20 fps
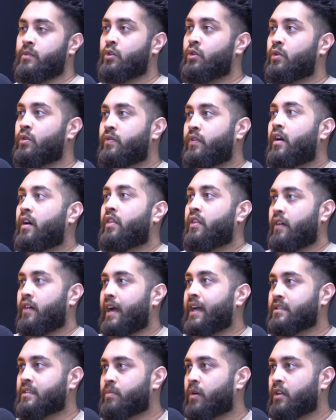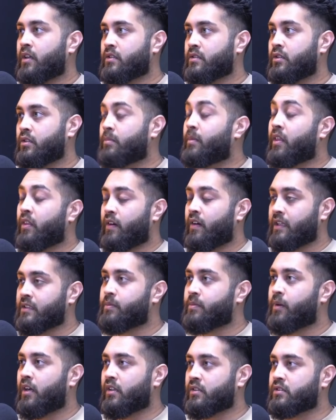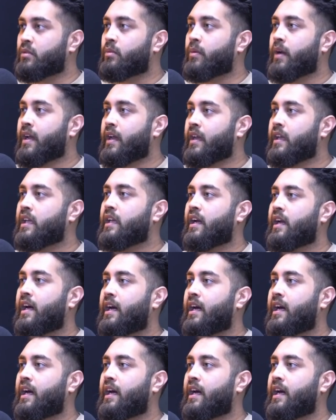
your father has passed, your mother has passed away.